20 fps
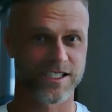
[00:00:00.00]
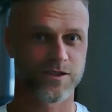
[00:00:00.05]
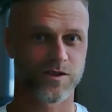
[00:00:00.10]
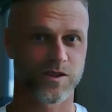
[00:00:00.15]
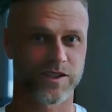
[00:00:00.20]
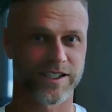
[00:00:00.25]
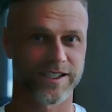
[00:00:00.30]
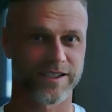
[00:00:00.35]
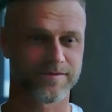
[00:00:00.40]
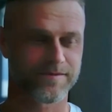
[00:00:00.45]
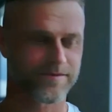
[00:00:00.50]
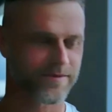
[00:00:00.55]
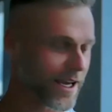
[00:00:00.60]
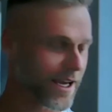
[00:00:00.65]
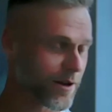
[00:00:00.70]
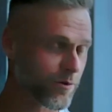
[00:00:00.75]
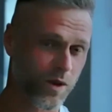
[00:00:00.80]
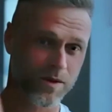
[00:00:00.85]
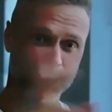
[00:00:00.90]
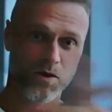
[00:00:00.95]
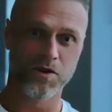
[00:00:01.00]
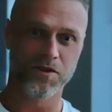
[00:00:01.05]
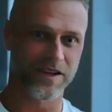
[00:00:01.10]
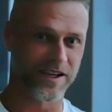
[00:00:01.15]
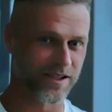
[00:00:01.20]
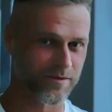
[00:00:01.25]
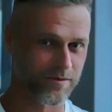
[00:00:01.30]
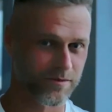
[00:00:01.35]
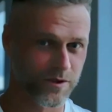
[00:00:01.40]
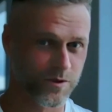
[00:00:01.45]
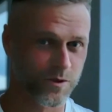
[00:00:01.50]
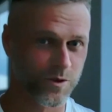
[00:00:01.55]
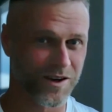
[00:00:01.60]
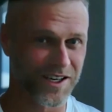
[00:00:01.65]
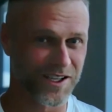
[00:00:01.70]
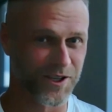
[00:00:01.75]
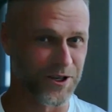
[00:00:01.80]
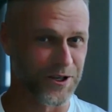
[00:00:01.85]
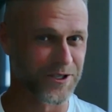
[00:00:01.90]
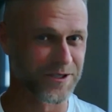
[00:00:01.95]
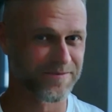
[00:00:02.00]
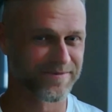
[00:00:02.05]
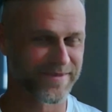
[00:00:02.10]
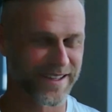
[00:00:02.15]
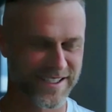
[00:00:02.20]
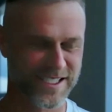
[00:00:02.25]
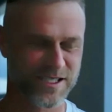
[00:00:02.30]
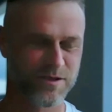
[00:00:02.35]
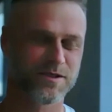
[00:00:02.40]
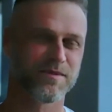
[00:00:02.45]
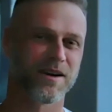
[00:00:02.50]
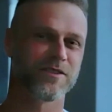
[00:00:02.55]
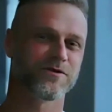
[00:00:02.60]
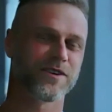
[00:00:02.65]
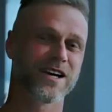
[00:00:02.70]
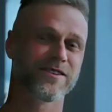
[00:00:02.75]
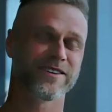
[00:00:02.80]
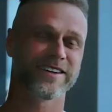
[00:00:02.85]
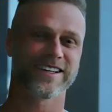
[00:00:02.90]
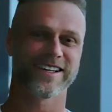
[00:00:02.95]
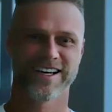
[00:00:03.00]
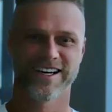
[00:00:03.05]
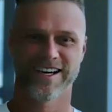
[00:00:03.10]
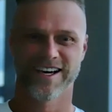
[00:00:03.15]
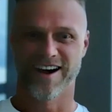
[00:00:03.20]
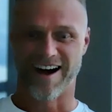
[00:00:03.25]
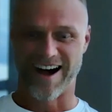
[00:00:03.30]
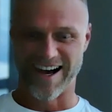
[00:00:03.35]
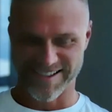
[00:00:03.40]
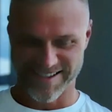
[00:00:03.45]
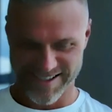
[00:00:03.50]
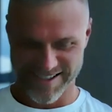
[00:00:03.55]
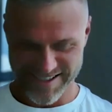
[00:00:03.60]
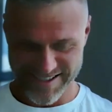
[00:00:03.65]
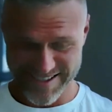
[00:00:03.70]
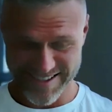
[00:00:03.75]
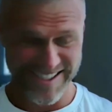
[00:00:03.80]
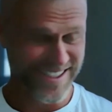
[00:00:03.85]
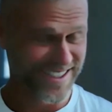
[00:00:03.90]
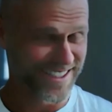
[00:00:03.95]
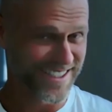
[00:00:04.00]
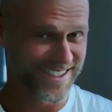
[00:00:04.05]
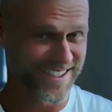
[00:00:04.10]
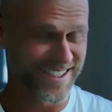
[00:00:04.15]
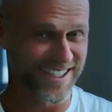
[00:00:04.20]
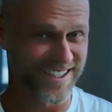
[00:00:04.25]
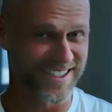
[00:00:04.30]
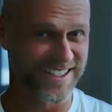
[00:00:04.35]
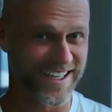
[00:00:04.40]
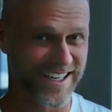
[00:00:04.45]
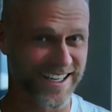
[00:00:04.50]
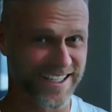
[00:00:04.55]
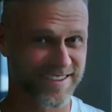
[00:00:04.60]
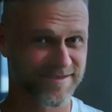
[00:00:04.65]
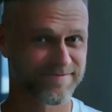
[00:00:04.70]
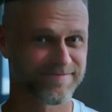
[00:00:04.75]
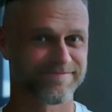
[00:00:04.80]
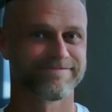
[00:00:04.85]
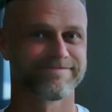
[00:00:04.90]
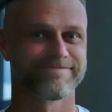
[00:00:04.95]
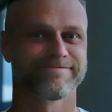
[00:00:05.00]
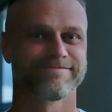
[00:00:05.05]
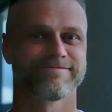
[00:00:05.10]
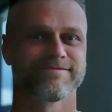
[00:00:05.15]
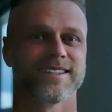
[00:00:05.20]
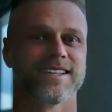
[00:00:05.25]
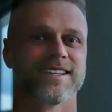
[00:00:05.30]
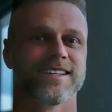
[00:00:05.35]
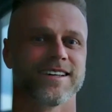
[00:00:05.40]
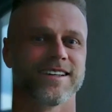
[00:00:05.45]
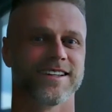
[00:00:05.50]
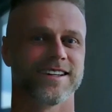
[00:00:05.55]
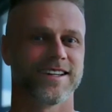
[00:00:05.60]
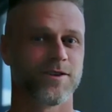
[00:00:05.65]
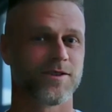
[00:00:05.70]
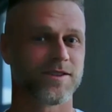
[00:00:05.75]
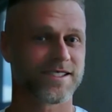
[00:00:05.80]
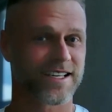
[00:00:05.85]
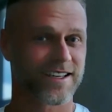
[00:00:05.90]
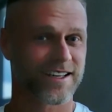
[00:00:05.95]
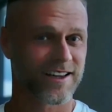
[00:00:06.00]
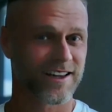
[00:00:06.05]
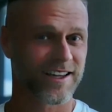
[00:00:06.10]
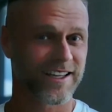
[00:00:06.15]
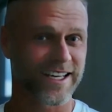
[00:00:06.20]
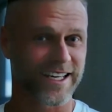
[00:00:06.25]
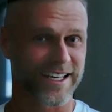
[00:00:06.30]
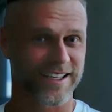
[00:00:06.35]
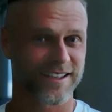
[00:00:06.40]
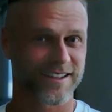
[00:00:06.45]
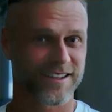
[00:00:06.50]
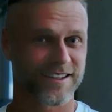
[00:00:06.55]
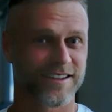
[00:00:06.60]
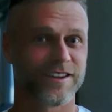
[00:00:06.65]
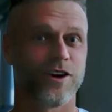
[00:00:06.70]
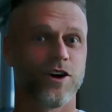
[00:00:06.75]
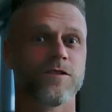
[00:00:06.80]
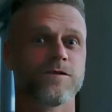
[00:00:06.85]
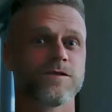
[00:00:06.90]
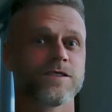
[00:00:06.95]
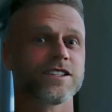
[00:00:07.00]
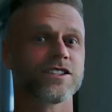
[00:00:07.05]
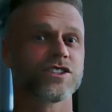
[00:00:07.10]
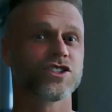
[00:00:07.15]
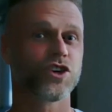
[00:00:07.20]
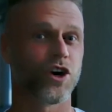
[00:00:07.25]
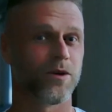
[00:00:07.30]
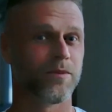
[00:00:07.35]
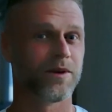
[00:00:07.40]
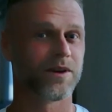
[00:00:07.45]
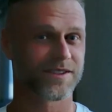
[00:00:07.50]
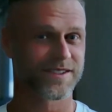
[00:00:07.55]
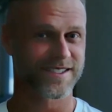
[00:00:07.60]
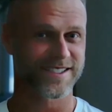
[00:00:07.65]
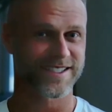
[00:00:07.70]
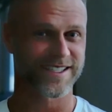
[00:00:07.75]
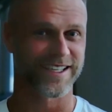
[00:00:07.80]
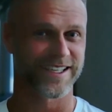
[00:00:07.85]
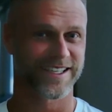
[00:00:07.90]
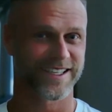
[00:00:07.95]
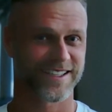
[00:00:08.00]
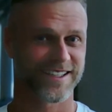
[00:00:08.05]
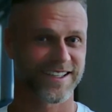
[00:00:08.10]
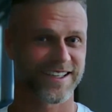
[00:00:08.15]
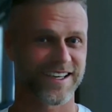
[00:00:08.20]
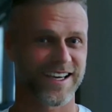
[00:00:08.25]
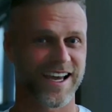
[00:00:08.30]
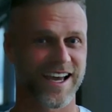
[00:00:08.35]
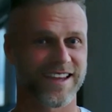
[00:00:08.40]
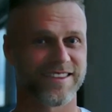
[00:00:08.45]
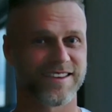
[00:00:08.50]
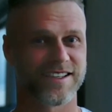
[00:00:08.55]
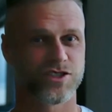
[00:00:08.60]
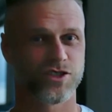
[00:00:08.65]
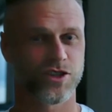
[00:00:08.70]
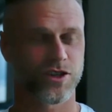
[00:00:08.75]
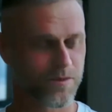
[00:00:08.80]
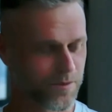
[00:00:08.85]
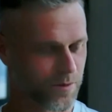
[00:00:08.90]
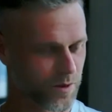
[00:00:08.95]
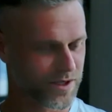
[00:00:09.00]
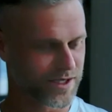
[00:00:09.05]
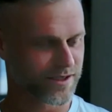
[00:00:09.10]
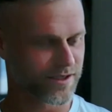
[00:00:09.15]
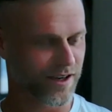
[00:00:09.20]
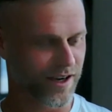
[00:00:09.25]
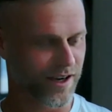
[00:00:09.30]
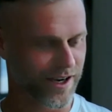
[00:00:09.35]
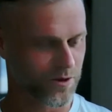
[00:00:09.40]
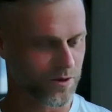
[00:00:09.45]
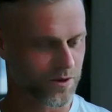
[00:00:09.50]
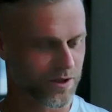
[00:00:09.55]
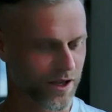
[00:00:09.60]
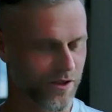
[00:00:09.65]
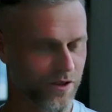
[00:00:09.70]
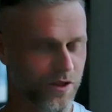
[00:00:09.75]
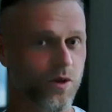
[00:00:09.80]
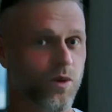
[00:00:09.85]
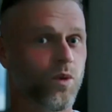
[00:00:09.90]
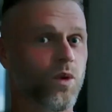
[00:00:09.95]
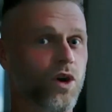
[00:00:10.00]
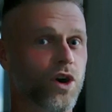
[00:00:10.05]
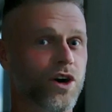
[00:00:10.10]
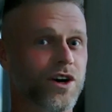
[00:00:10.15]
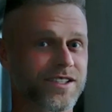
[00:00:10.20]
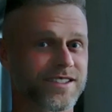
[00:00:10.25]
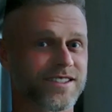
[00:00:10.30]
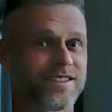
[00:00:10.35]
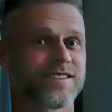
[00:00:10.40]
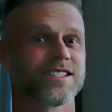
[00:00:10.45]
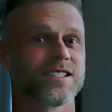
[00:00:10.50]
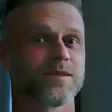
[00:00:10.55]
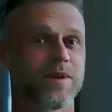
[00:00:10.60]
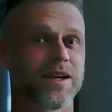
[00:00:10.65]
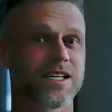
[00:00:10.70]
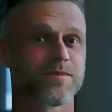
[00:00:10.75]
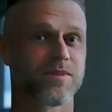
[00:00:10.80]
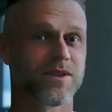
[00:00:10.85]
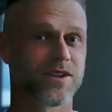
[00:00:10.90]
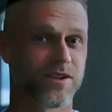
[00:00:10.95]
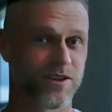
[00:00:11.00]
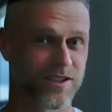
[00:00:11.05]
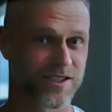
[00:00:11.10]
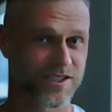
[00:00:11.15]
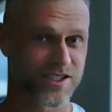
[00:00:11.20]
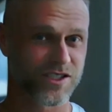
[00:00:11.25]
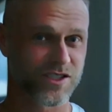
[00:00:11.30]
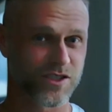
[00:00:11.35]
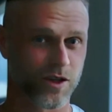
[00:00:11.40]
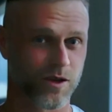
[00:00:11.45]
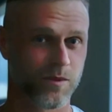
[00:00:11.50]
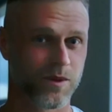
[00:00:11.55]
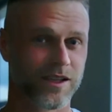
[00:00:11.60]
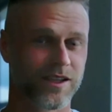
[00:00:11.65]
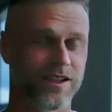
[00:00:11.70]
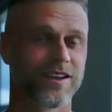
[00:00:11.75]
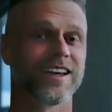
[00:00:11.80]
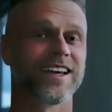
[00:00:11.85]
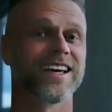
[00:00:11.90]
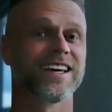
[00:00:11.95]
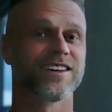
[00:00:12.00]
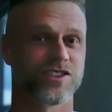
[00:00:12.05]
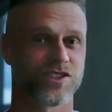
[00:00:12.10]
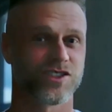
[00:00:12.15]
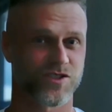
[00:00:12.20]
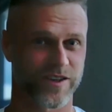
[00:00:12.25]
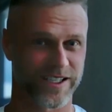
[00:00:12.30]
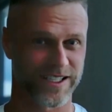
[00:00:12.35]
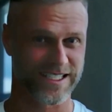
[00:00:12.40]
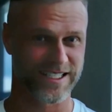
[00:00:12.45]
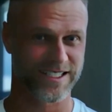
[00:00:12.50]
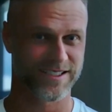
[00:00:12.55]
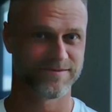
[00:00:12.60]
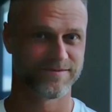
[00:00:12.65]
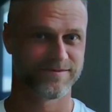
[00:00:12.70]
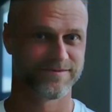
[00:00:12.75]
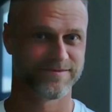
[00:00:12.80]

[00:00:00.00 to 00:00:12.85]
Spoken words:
differently? And one more thing before I go. Now, this was my favorite. I did see this the other day. There was a clinic that offered a job on Seek, and the job was titled the worst speech pathology job in Australia.